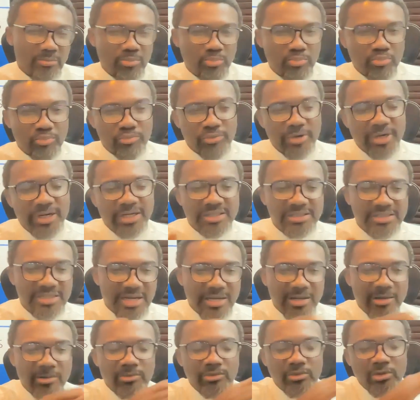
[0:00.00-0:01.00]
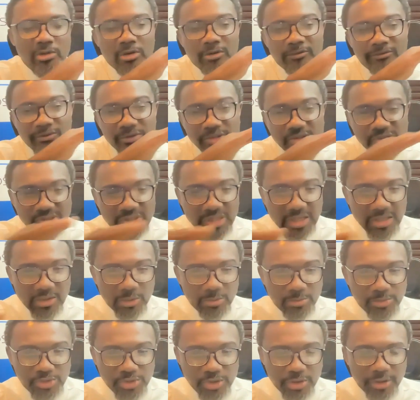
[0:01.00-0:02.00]
breakdown of the
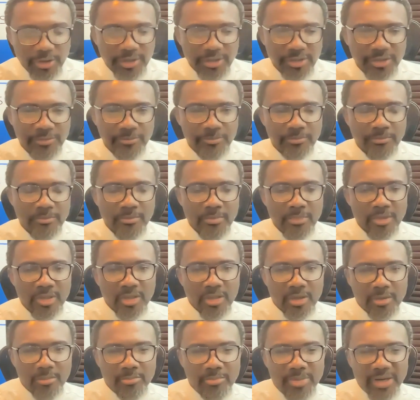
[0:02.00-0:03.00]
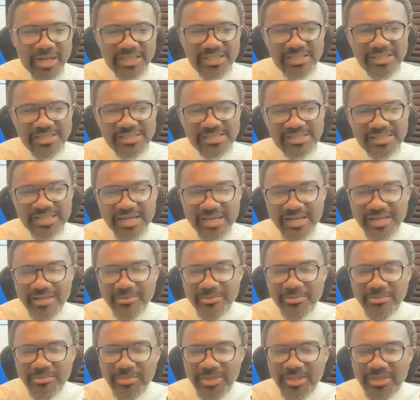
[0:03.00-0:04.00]
startup journey, by this
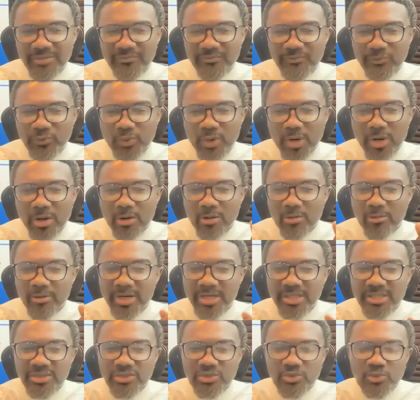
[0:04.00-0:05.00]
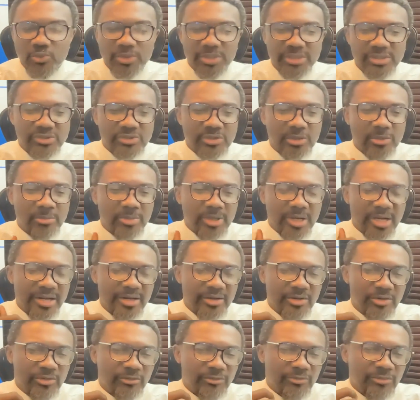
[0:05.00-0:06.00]
time, if you are already doing some
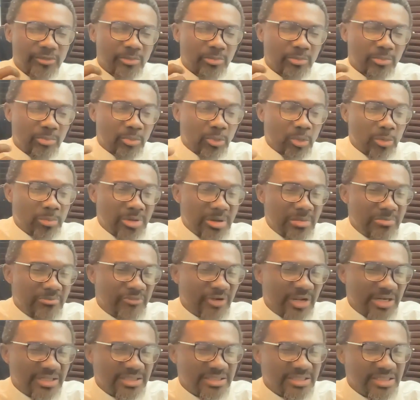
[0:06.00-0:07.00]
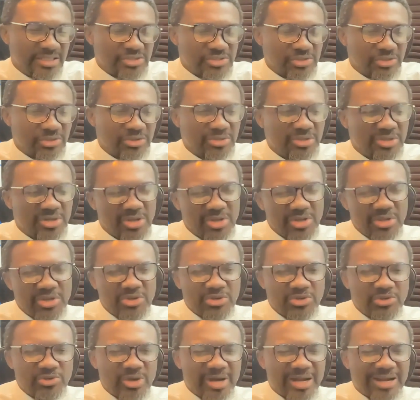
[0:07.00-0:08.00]
kind of problem validation,
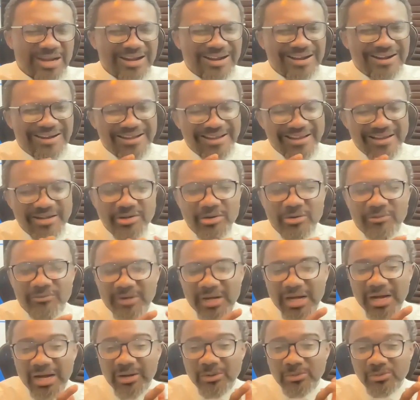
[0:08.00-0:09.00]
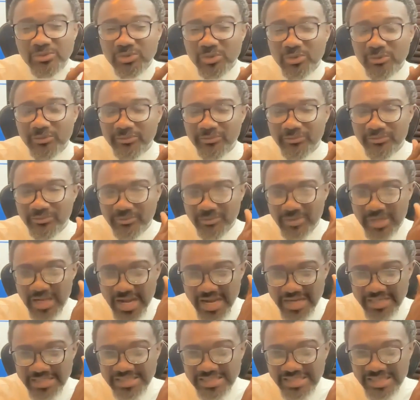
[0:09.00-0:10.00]
you are kind of out of
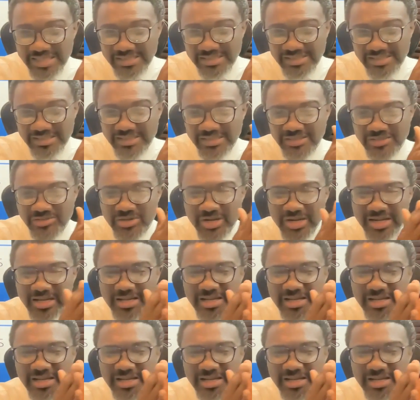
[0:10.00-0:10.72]
idea stage.